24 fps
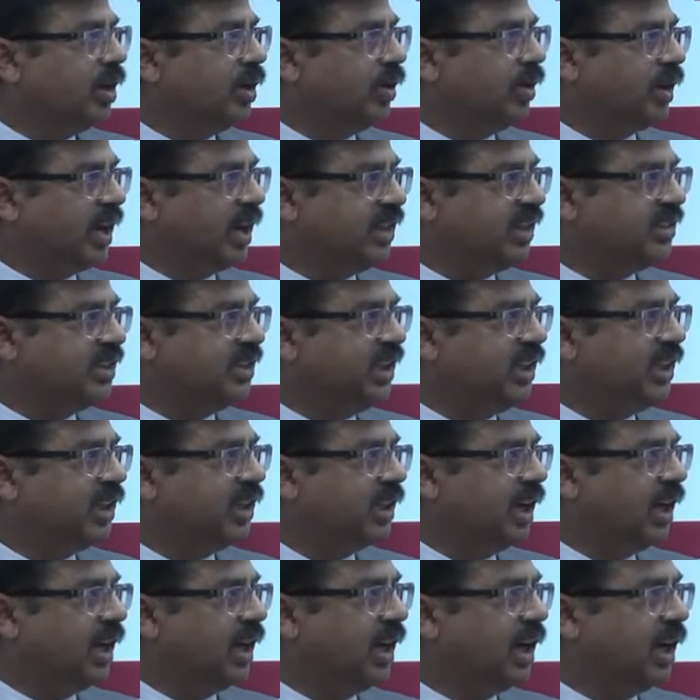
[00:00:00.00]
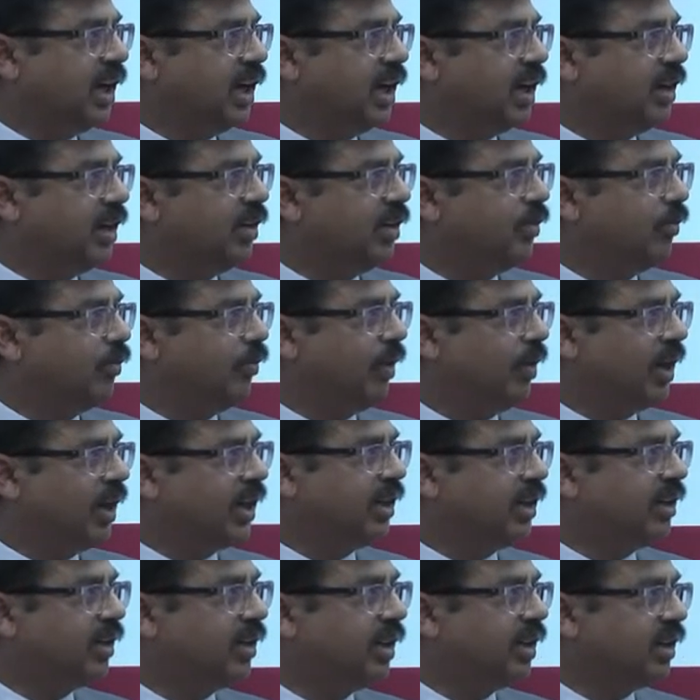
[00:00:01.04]
You can see uh,
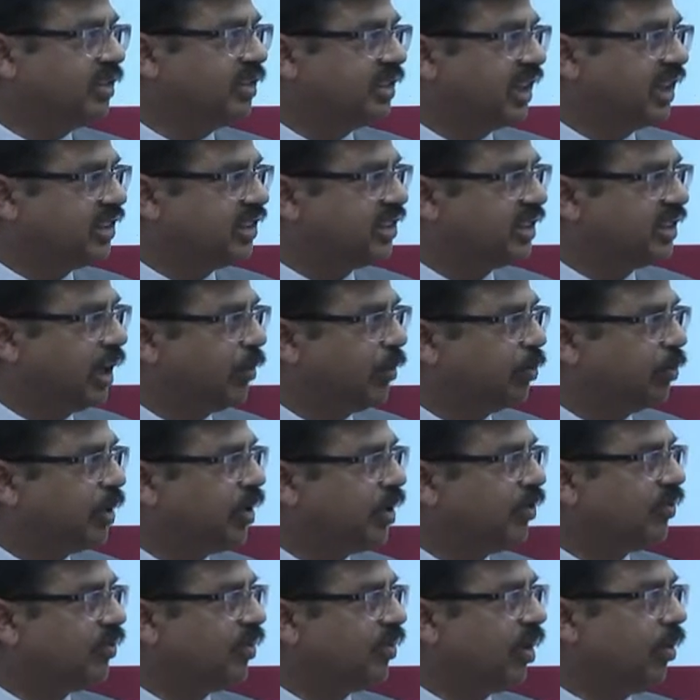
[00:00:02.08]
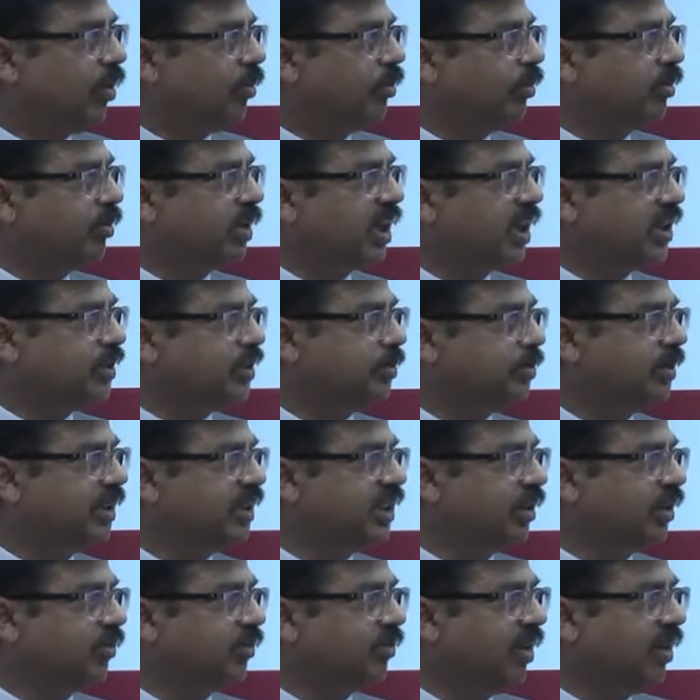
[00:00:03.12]
one such sample from Kashmir
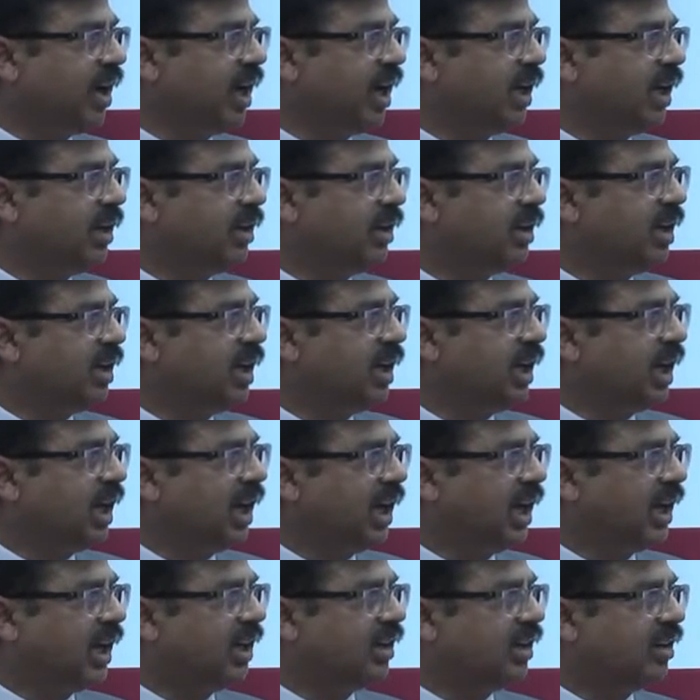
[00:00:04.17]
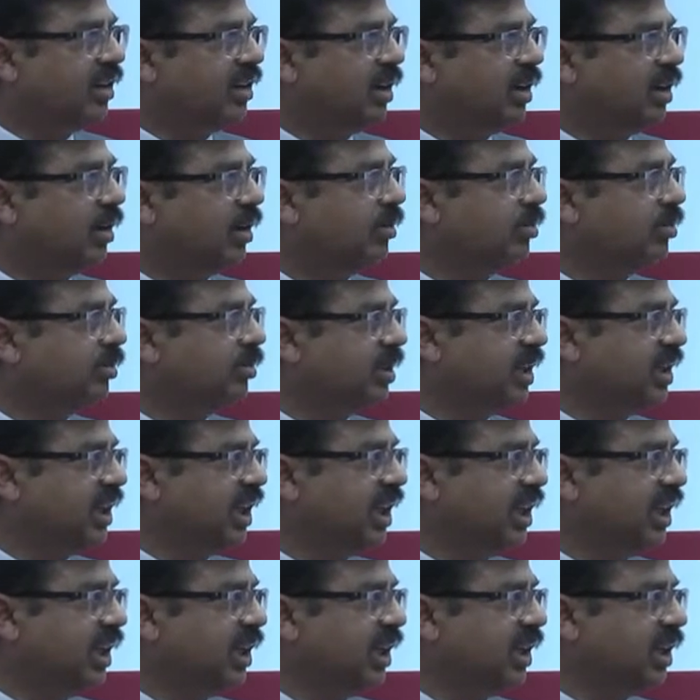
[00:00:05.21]
sapphire, and uh,
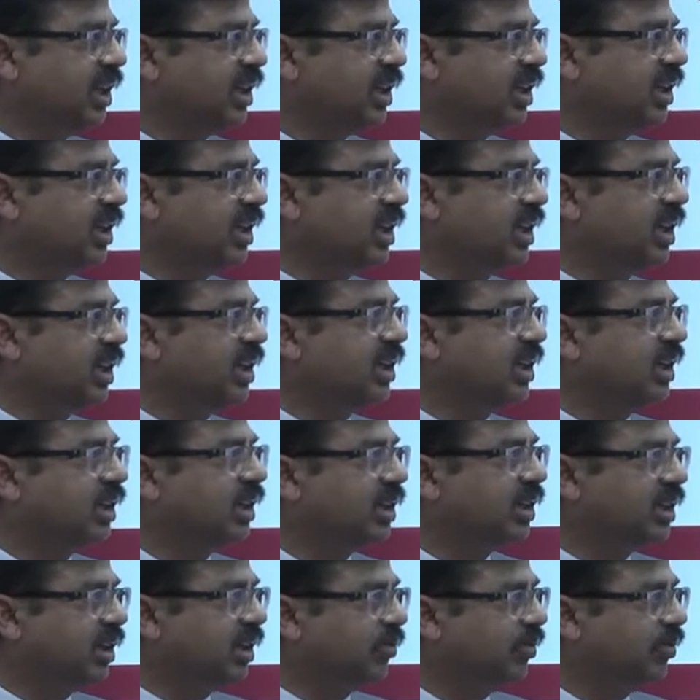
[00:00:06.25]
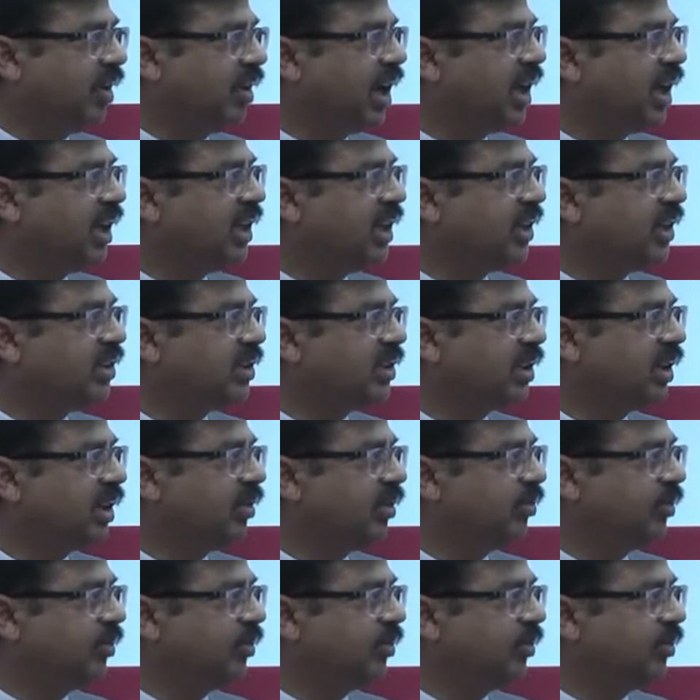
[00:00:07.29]
the sapphire is uh,